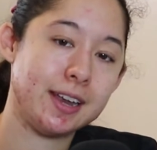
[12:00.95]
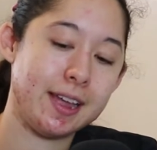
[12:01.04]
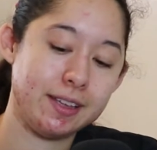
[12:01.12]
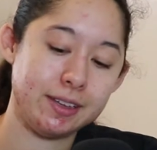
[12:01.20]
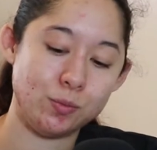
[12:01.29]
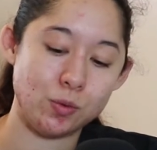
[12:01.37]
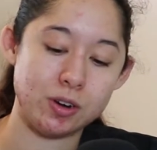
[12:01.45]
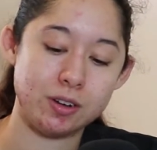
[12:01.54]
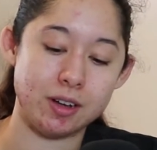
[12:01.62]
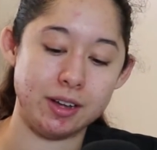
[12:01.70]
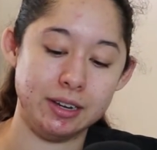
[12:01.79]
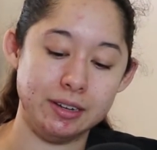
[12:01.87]
that I can
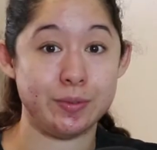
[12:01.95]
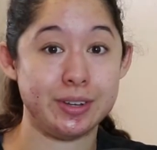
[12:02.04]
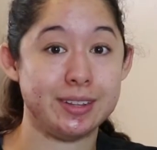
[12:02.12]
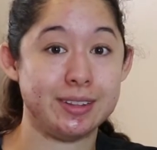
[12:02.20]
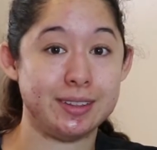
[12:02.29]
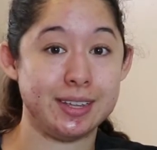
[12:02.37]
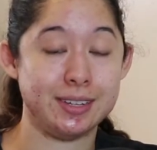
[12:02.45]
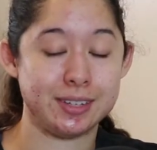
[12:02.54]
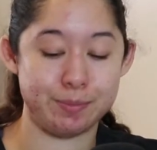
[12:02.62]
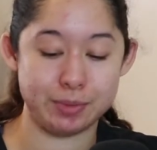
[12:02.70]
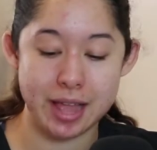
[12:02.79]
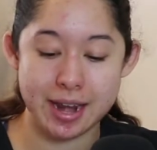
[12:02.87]
work on. One of the things
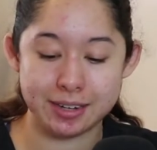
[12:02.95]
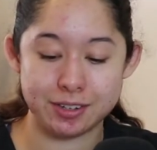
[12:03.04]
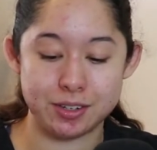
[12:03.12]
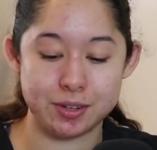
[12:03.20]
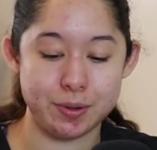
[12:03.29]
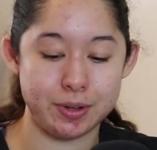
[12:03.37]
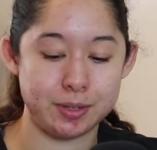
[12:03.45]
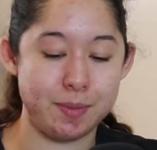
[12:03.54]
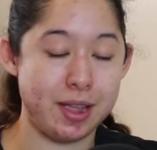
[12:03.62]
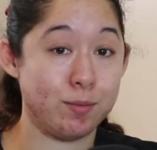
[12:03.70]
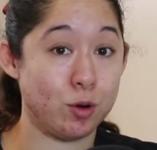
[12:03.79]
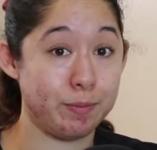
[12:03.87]
I'm planning to do is
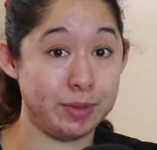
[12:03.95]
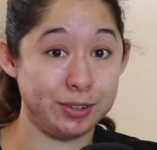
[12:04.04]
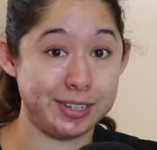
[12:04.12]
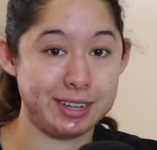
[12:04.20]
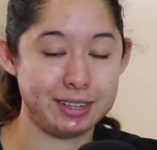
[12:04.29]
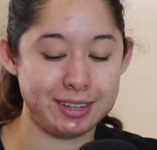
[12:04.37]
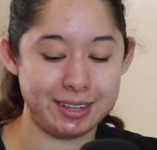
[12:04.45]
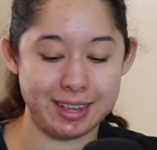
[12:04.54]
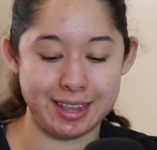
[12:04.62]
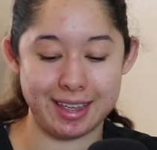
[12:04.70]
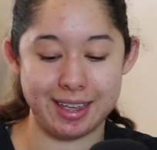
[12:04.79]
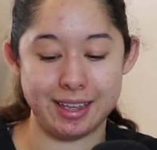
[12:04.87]
make more music
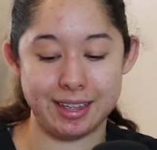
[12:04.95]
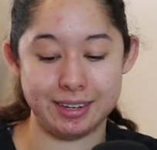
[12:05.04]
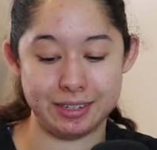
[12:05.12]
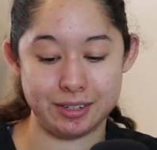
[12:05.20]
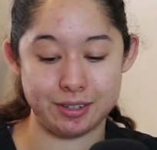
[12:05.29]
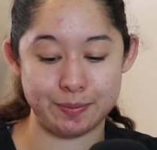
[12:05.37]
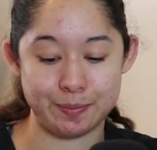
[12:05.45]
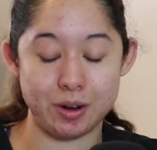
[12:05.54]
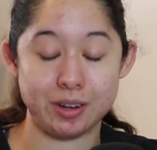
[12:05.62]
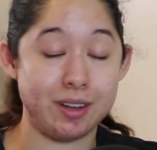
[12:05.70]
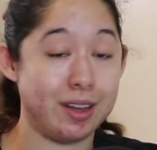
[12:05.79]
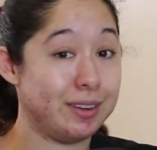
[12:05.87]
and
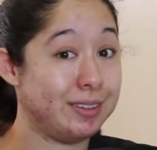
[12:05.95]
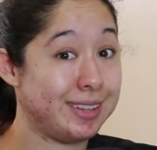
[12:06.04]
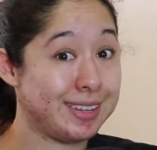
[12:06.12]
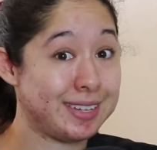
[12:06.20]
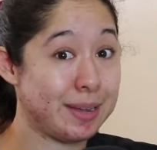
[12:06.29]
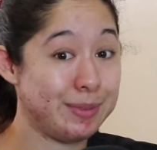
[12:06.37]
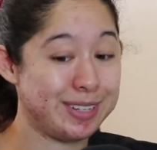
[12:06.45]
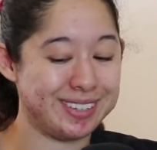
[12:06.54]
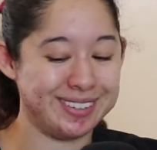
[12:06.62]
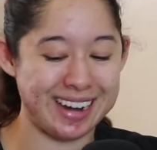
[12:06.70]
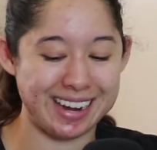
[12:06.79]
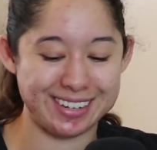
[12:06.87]
work on this
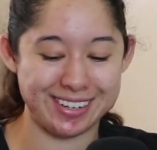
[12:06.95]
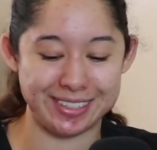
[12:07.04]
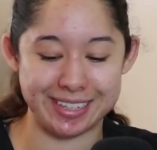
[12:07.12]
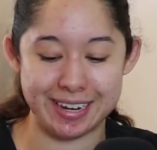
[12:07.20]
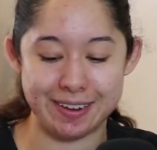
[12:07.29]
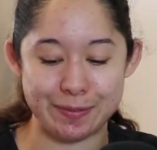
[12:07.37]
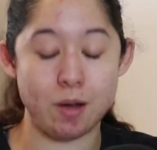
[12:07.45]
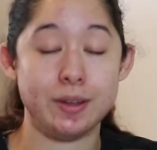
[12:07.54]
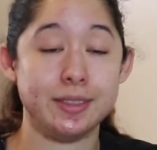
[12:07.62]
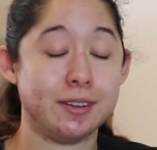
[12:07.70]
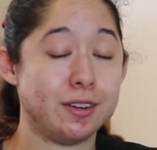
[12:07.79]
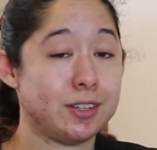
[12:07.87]
episode, actually. Oh,
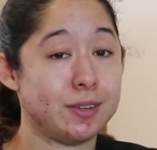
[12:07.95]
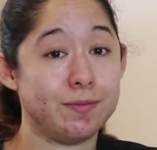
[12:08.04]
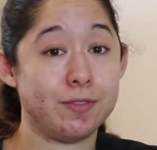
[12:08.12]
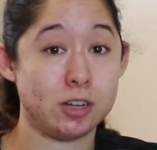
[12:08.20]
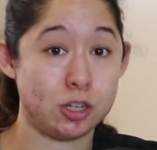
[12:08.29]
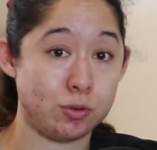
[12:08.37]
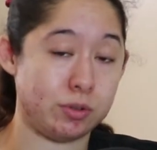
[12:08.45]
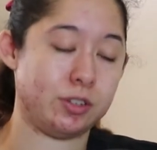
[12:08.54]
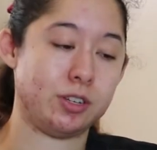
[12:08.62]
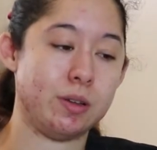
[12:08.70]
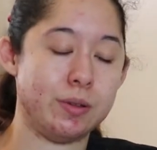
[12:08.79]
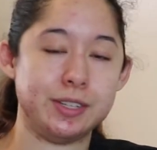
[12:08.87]
and there are some virtual
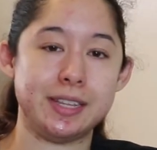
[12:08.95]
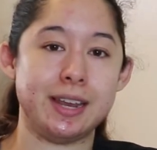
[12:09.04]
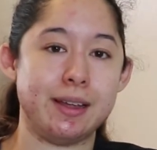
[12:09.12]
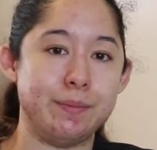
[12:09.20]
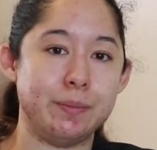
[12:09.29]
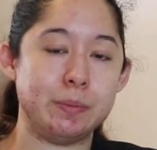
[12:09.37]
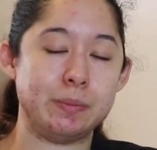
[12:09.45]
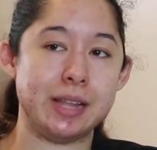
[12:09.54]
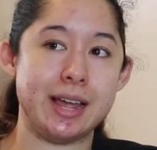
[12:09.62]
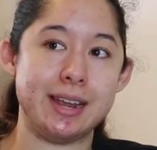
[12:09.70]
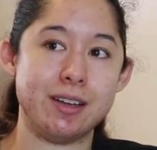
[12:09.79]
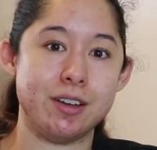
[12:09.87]
shows that I'm
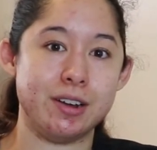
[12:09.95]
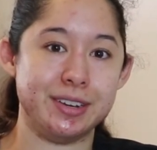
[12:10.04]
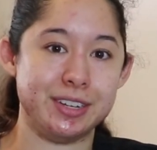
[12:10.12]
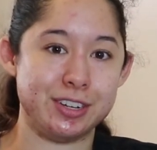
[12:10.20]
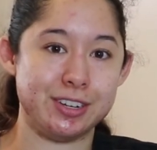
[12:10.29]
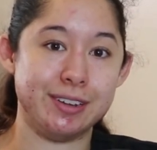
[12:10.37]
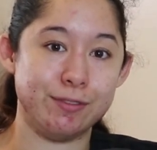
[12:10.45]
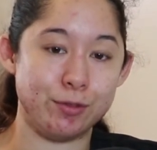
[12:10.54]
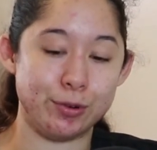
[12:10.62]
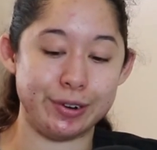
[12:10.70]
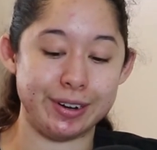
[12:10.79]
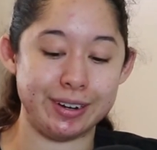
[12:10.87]
planning on auditioning
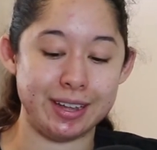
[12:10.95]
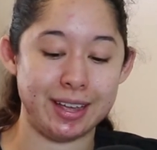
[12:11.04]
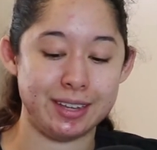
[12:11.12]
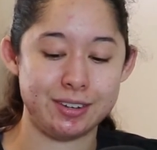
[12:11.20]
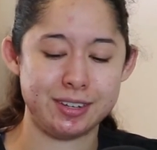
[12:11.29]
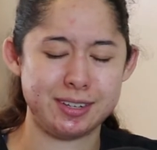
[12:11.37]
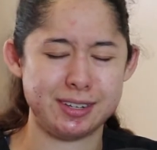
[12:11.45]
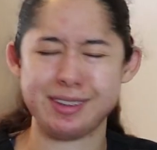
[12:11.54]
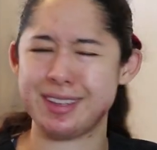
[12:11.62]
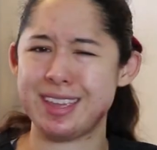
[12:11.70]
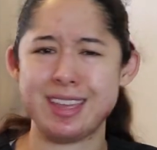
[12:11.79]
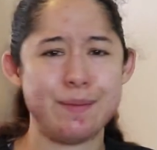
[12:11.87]
for, just to
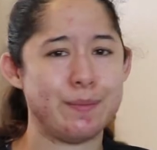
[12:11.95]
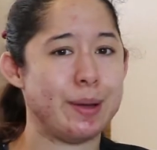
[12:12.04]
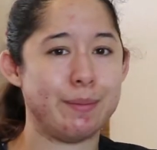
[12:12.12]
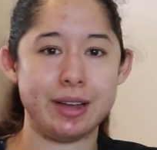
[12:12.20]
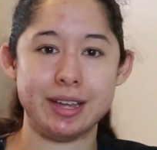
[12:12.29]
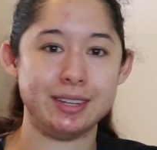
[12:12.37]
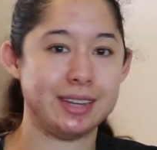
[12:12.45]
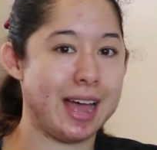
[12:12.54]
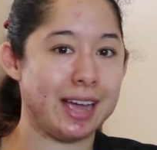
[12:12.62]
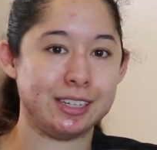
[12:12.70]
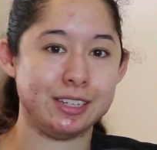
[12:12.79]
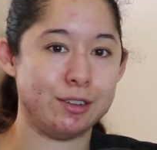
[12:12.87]
keep my mind
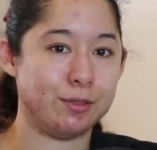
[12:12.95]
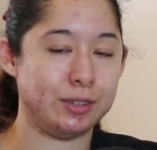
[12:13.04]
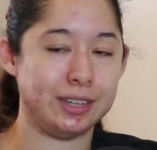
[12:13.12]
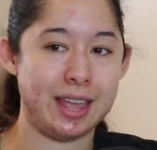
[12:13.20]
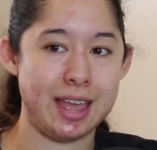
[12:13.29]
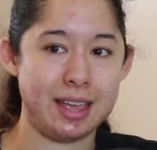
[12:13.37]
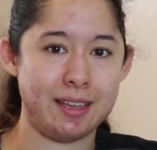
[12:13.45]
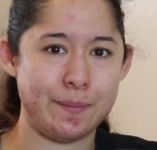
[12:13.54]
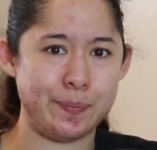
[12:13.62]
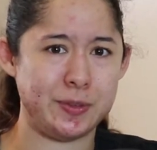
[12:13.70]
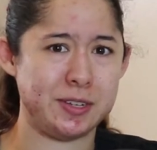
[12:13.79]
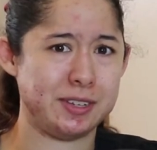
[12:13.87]
active
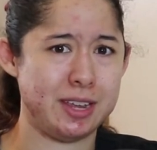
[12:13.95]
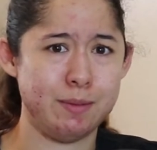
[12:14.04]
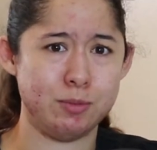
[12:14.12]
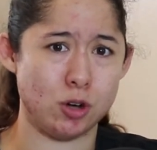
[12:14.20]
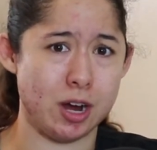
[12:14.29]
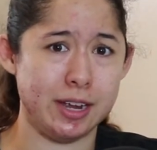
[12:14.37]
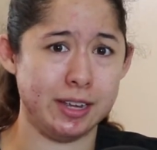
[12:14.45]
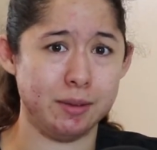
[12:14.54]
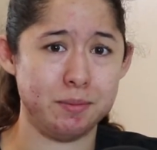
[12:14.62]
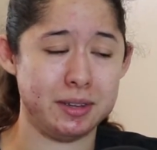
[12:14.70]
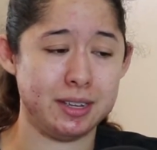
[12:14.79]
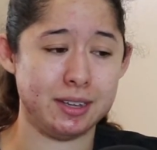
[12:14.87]
and just keep
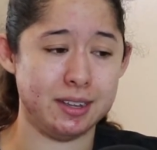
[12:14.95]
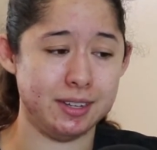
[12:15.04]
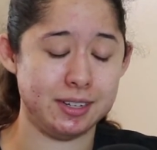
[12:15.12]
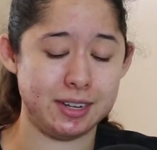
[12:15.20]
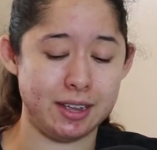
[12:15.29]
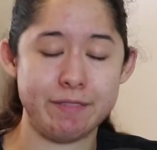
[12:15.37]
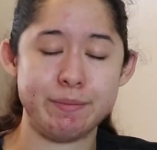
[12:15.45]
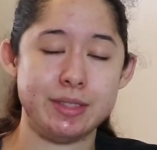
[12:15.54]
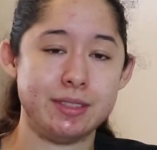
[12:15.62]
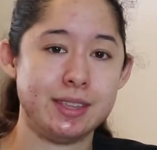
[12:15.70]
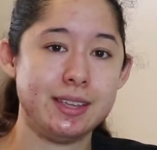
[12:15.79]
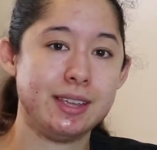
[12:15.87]
trying, because I've
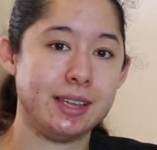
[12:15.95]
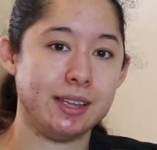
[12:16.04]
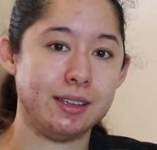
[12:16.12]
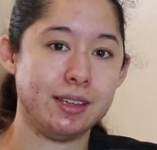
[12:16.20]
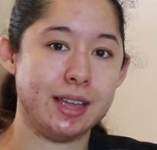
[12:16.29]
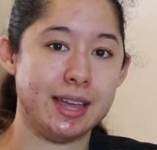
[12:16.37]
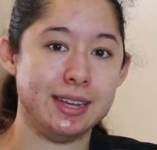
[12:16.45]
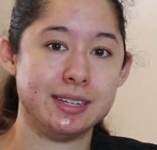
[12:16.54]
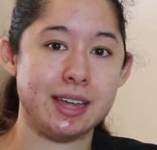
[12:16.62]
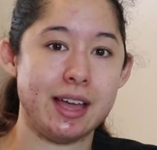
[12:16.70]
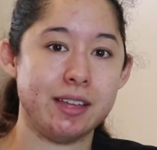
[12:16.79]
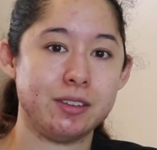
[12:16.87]
been thinking,
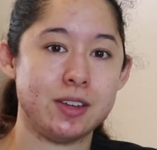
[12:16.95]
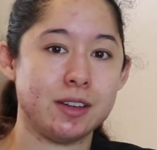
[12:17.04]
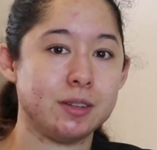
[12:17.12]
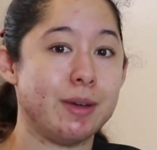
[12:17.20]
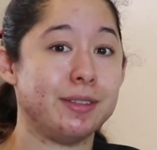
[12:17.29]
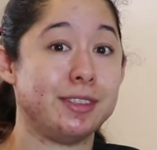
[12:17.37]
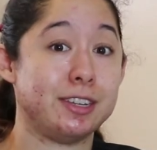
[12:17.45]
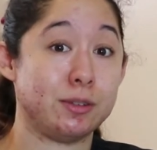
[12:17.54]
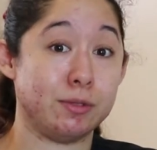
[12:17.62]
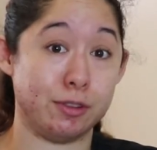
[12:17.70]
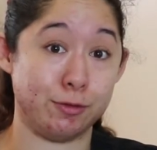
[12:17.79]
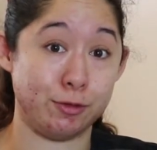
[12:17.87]
and I talked about
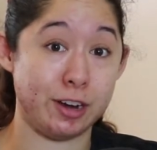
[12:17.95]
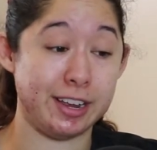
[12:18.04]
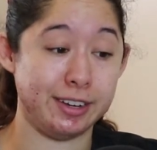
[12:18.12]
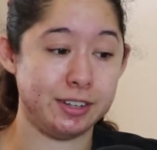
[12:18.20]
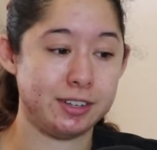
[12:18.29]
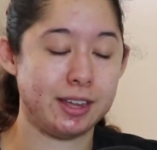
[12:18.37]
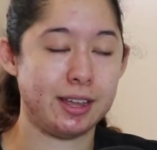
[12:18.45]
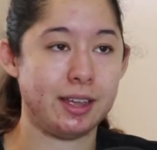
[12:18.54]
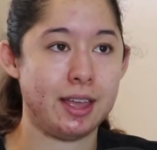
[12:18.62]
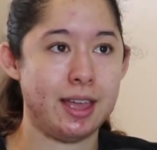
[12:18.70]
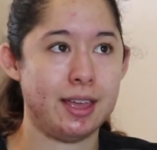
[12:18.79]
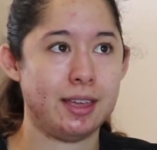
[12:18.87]
this with
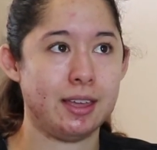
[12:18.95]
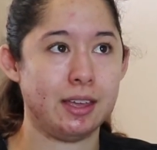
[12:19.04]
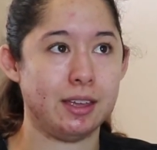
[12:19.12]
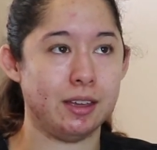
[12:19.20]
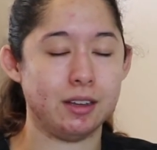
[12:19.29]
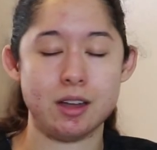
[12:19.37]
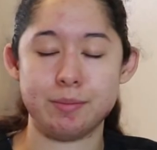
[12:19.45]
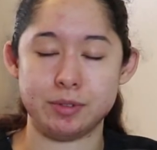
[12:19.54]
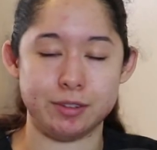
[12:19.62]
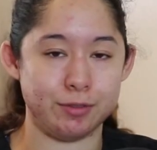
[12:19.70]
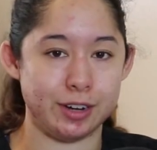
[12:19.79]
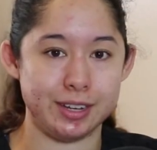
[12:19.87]
a
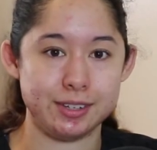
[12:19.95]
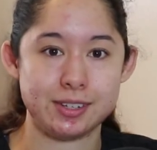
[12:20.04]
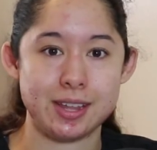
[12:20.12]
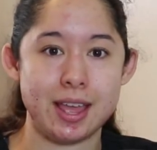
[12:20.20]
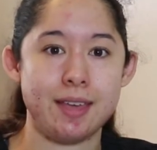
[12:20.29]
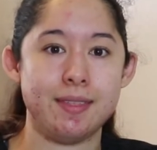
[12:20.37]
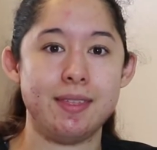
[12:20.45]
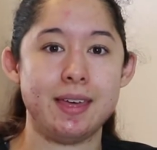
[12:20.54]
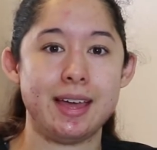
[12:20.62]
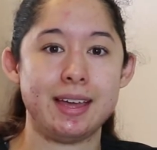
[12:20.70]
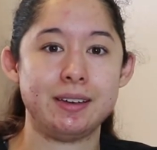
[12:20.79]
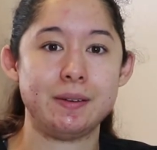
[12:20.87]
couple of friends,
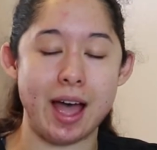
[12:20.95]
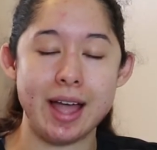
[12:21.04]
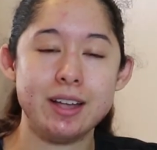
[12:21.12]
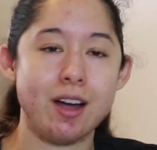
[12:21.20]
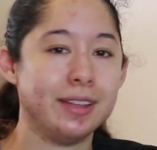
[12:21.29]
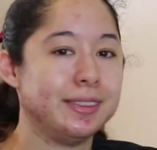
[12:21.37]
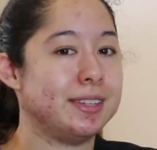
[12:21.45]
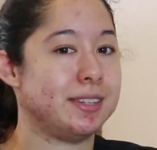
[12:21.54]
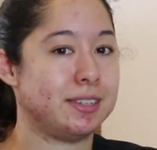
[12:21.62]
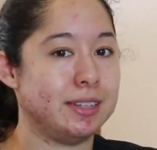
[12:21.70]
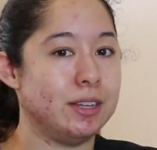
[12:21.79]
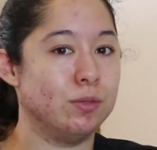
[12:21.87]
that I got
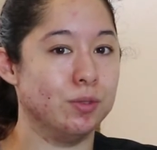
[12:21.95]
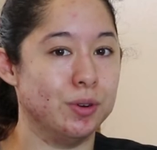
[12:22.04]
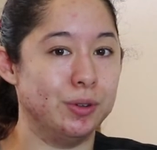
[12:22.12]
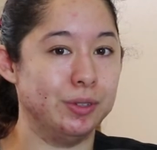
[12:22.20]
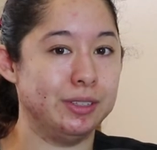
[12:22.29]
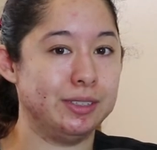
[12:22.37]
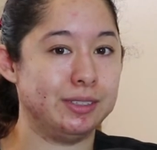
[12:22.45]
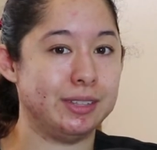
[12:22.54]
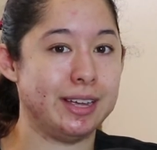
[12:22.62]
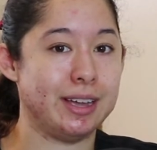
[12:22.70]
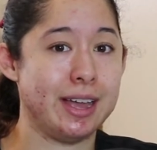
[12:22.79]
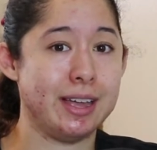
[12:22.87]
this lead role.
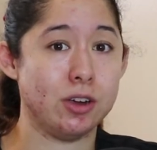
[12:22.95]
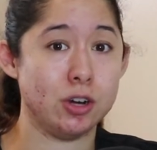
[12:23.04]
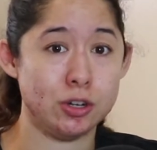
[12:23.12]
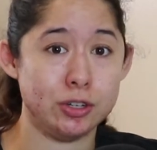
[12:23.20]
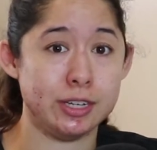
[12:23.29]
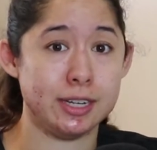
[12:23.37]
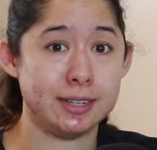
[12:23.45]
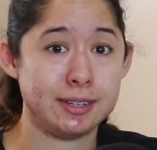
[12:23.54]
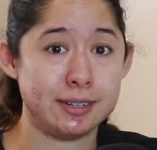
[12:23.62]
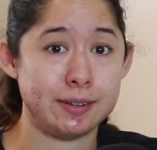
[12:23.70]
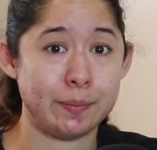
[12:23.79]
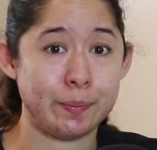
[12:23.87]
Like, I earned
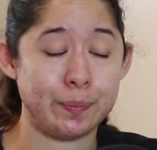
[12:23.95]
it.